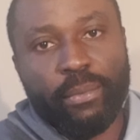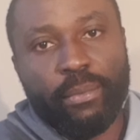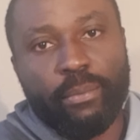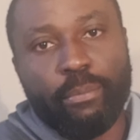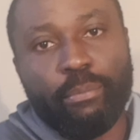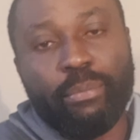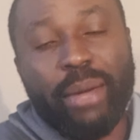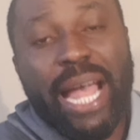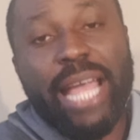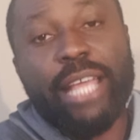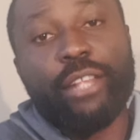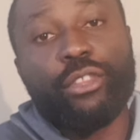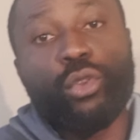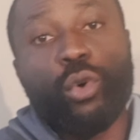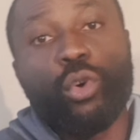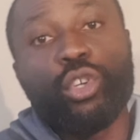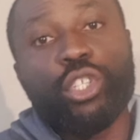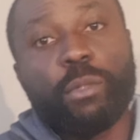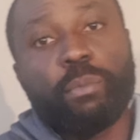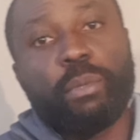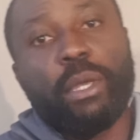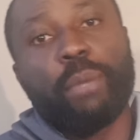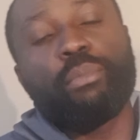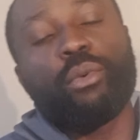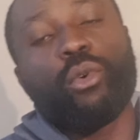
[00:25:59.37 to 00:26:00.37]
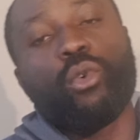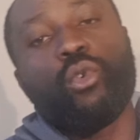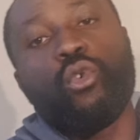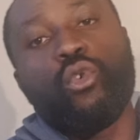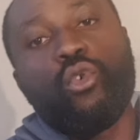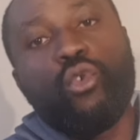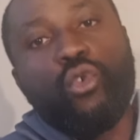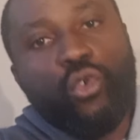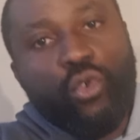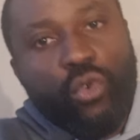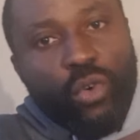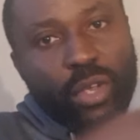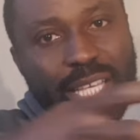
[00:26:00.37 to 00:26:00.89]
by those people
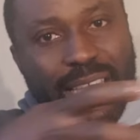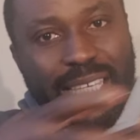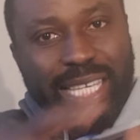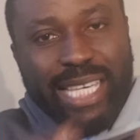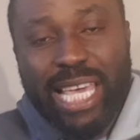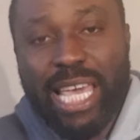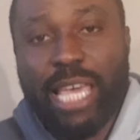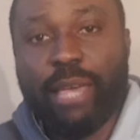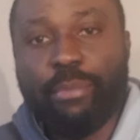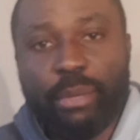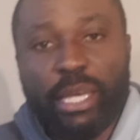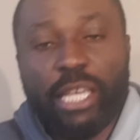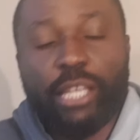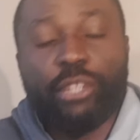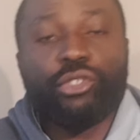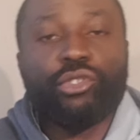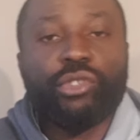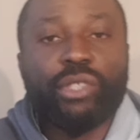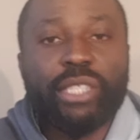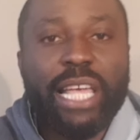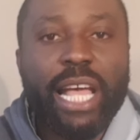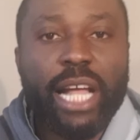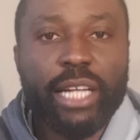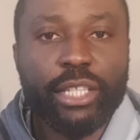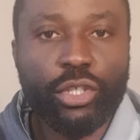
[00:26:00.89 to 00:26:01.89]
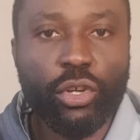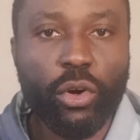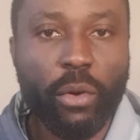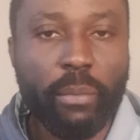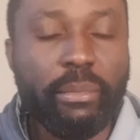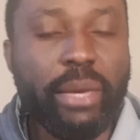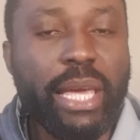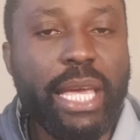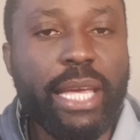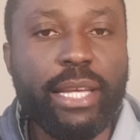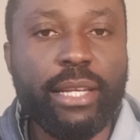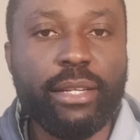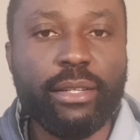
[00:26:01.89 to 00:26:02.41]
who came into their
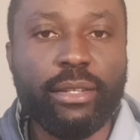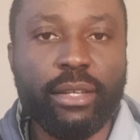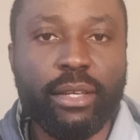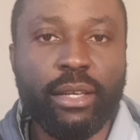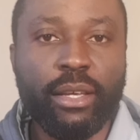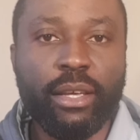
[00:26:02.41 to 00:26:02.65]
domain.